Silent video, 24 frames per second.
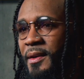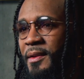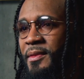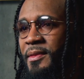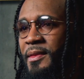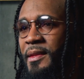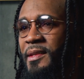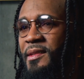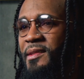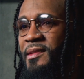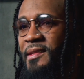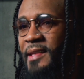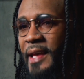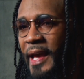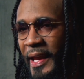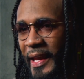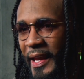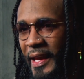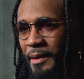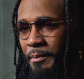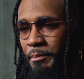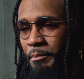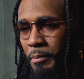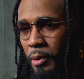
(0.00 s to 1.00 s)
The
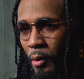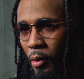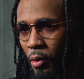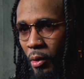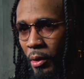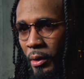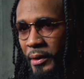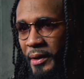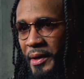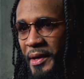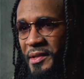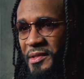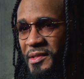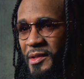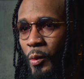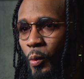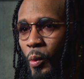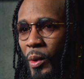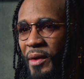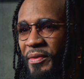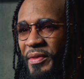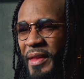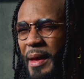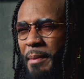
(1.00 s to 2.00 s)
secondborn is the
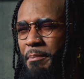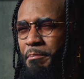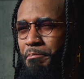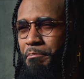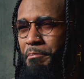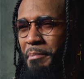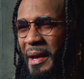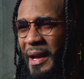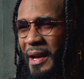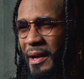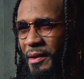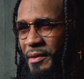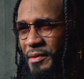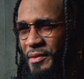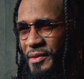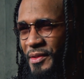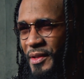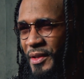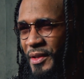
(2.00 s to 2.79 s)
one that bears the